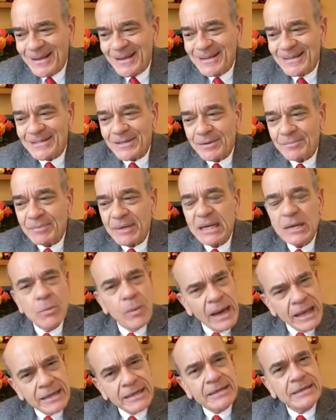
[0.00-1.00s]
So, but he
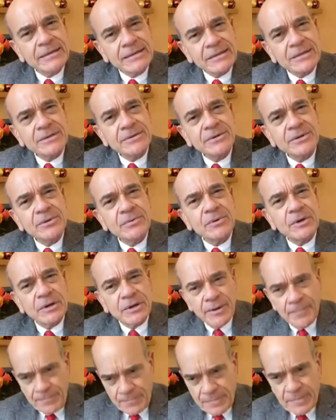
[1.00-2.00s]
waited until you
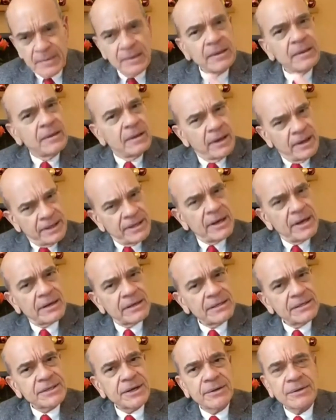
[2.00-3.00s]
were a young
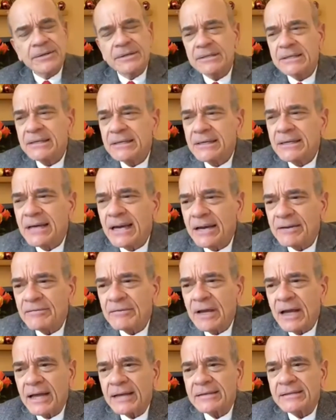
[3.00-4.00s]
adult at,
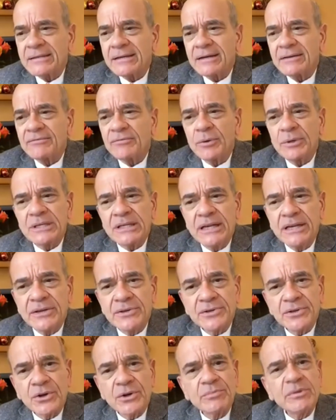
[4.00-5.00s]
at uh, 14
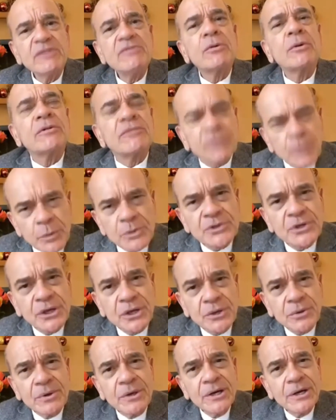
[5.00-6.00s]
years old before forcing
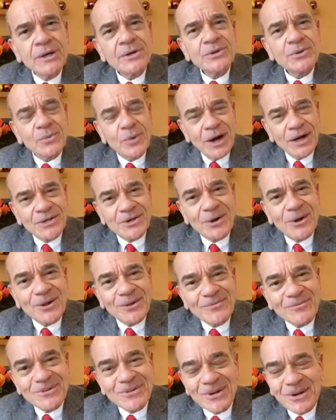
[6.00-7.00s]
you to watch all
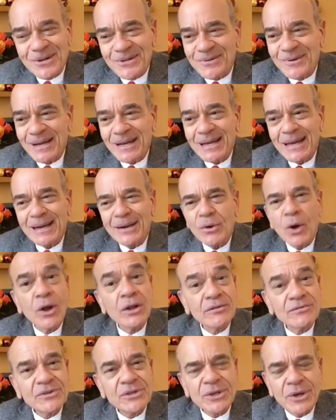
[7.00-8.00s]
of Star Trek and all
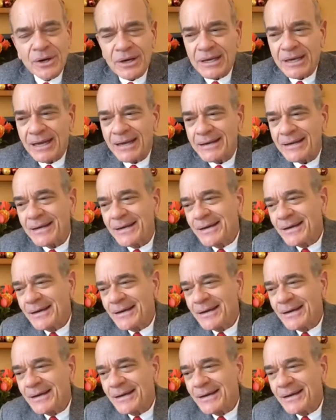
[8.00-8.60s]
of Stargate.